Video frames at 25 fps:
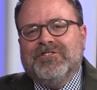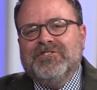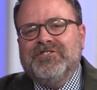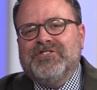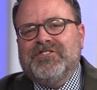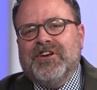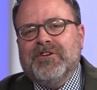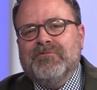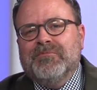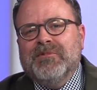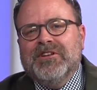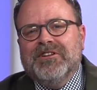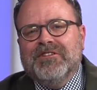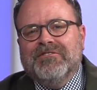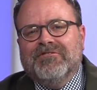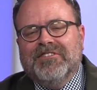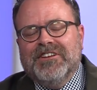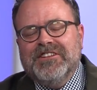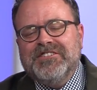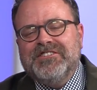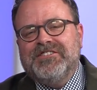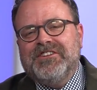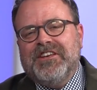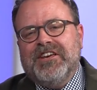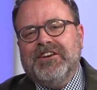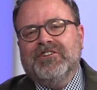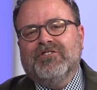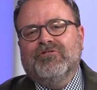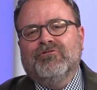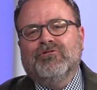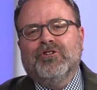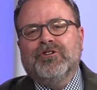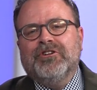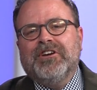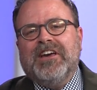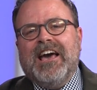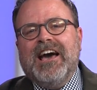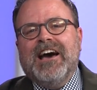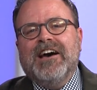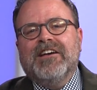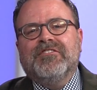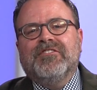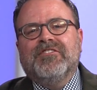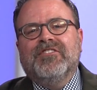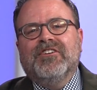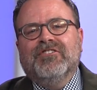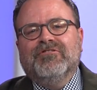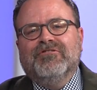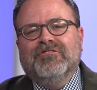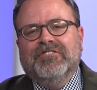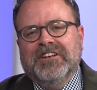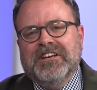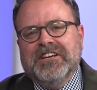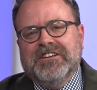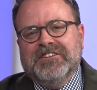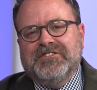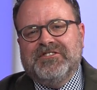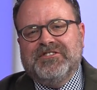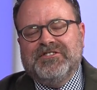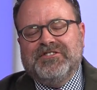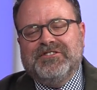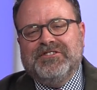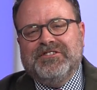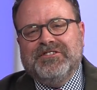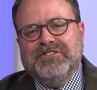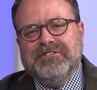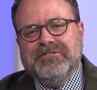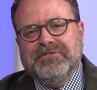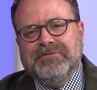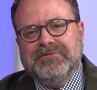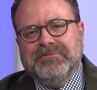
segment, let's take a look at the list.